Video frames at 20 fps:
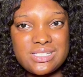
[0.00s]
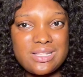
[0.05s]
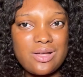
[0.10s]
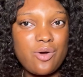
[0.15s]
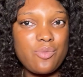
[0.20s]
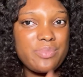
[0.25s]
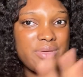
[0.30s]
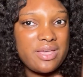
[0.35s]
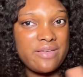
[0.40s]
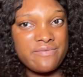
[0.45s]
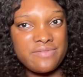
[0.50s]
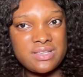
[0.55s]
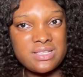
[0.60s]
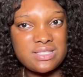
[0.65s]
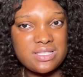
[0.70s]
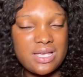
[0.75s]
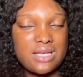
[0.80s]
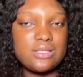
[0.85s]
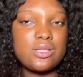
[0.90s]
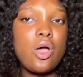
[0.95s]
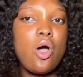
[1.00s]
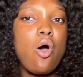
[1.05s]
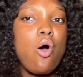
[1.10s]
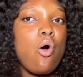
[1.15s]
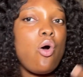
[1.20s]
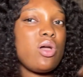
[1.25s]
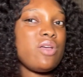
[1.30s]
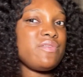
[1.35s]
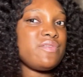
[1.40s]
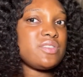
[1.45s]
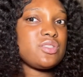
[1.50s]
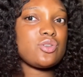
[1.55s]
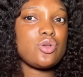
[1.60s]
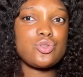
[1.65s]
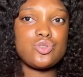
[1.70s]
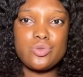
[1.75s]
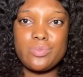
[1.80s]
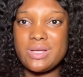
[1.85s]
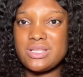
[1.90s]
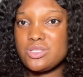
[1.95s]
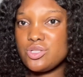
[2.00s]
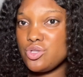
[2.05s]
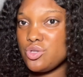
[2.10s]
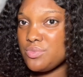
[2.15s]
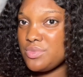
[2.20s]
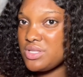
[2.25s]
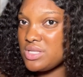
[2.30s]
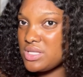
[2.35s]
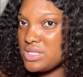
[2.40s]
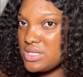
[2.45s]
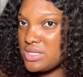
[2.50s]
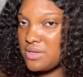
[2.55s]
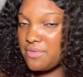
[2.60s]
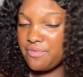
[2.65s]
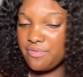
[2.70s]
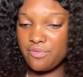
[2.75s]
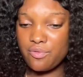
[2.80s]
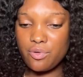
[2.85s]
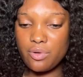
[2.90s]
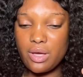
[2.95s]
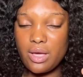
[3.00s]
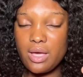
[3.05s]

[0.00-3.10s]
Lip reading: that will be evicted, or if it's automatic immunity for